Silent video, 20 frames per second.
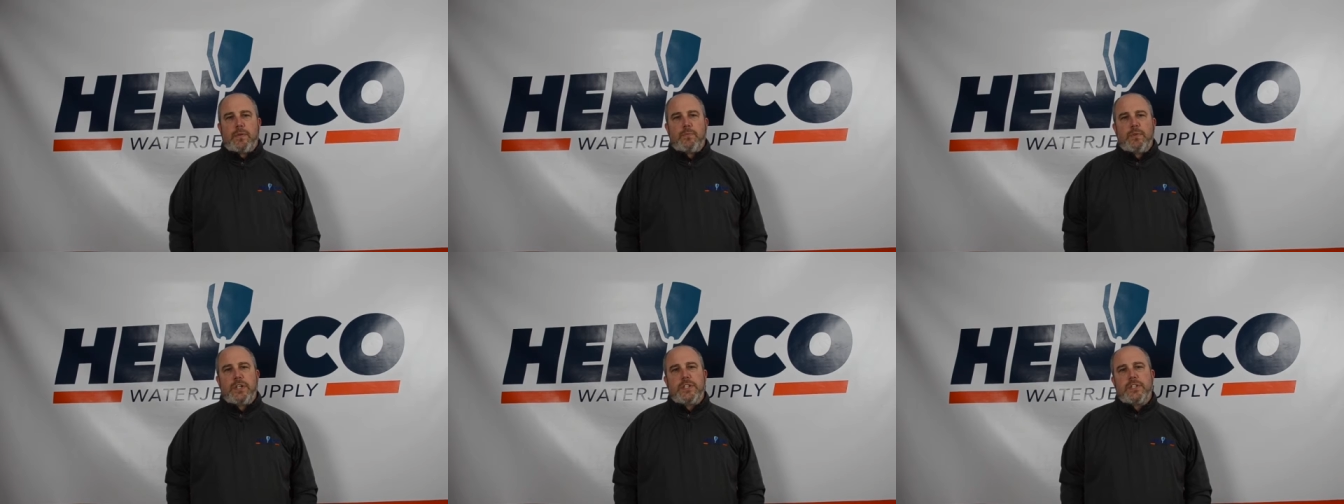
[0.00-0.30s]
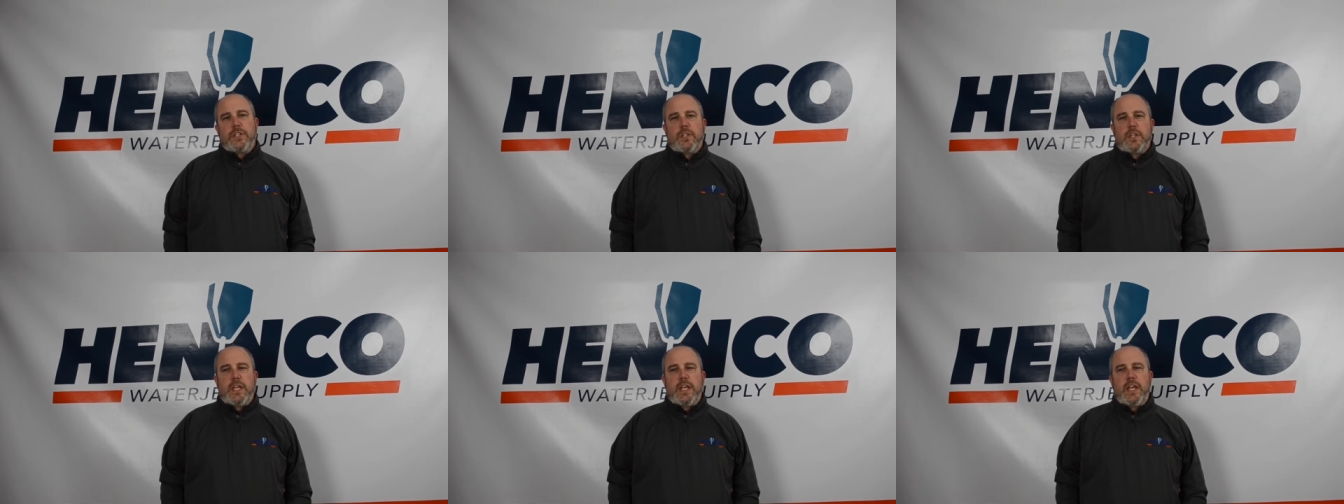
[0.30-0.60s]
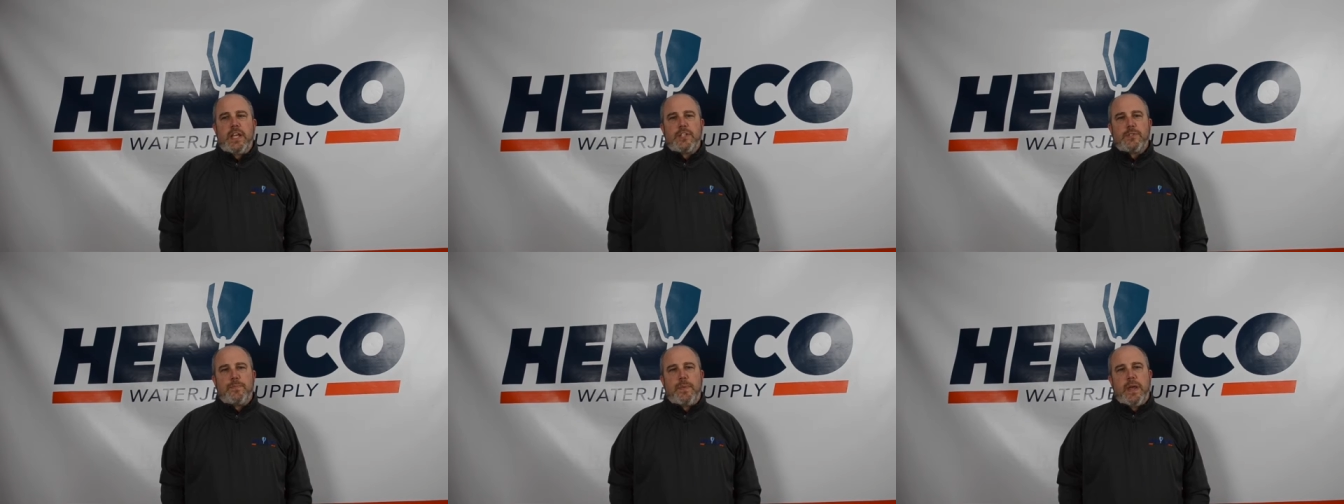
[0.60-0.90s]
recently
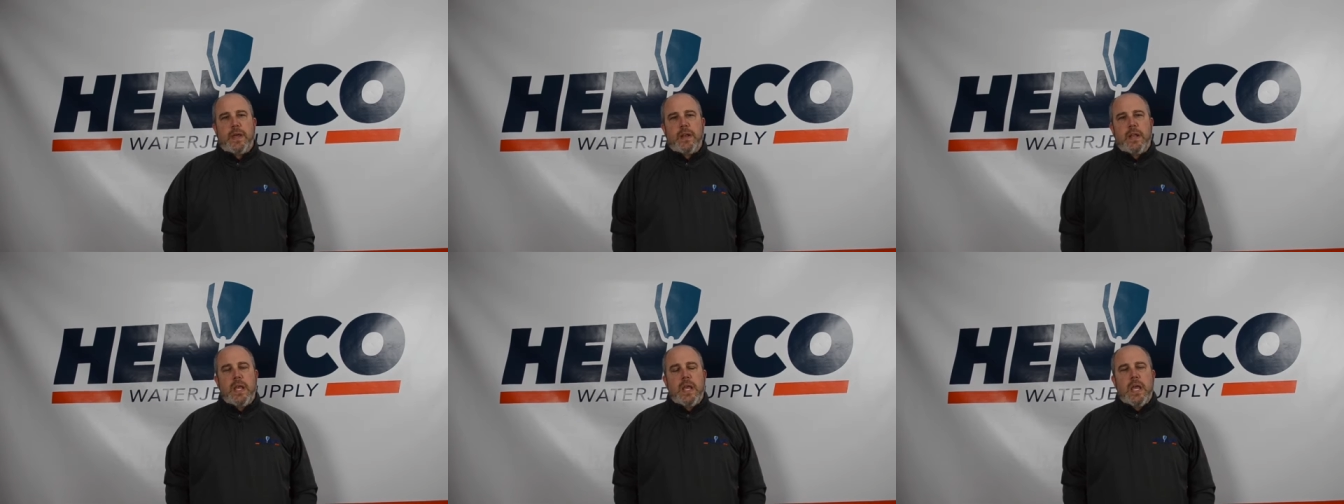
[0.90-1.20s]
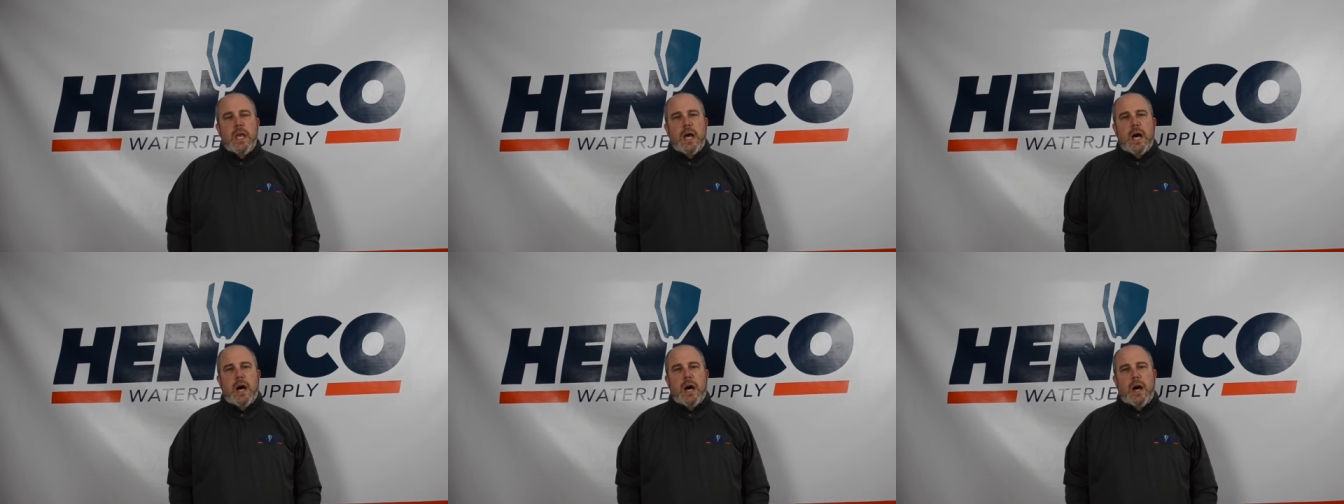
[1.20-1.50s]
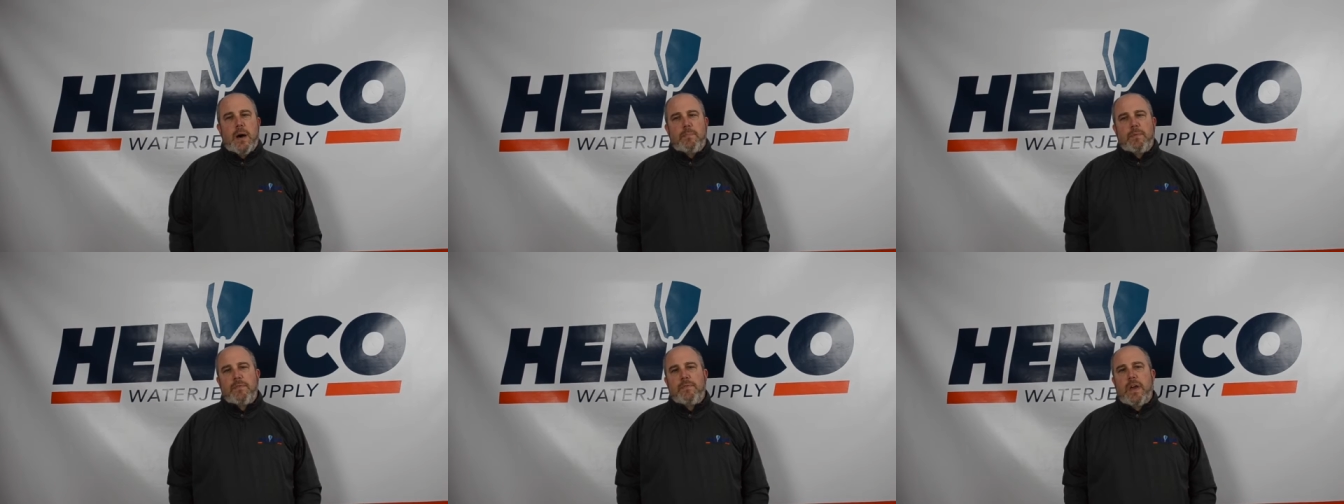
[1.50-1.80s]
has been
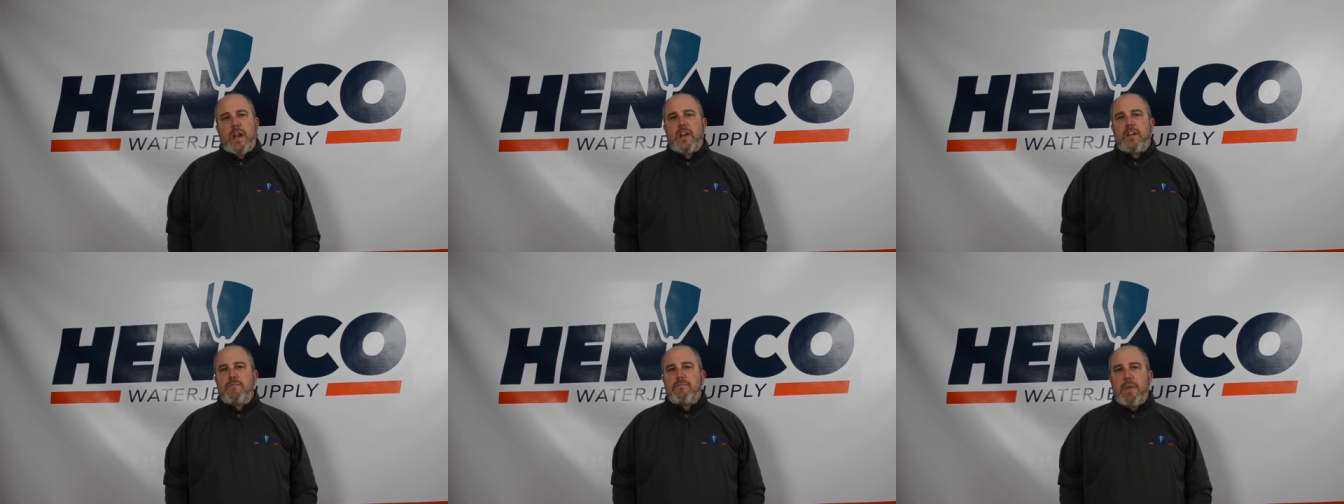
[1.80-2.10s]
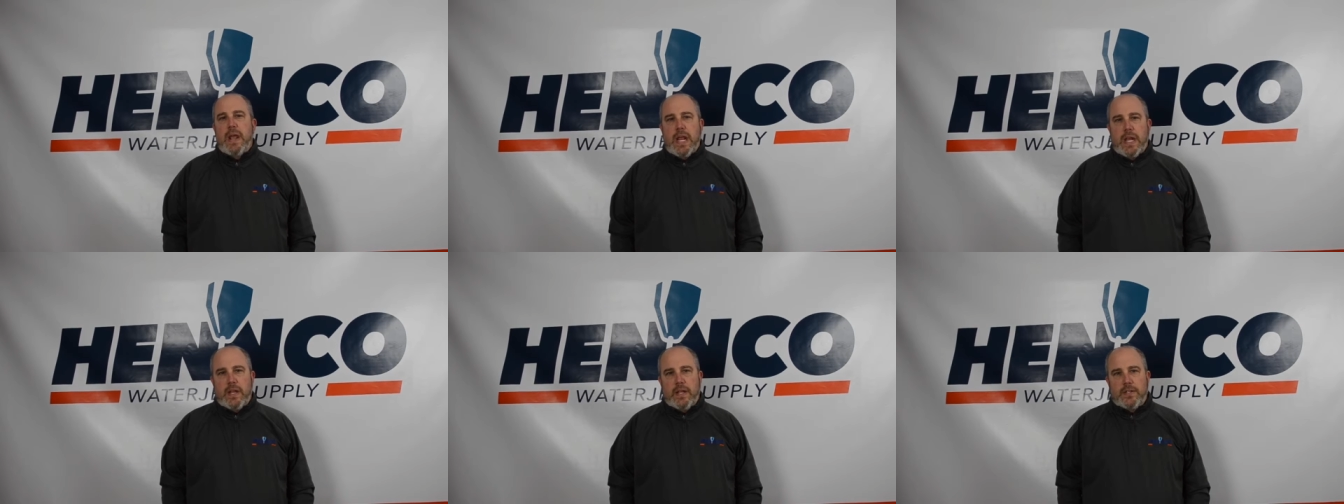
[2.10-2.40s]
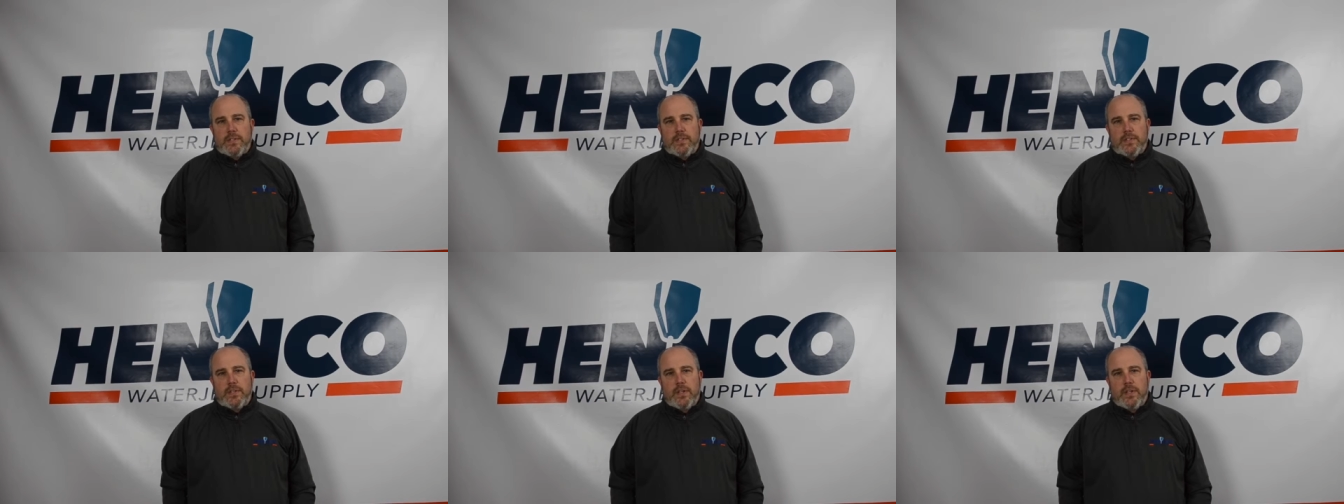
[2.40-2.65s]
uh, preventative maintenance.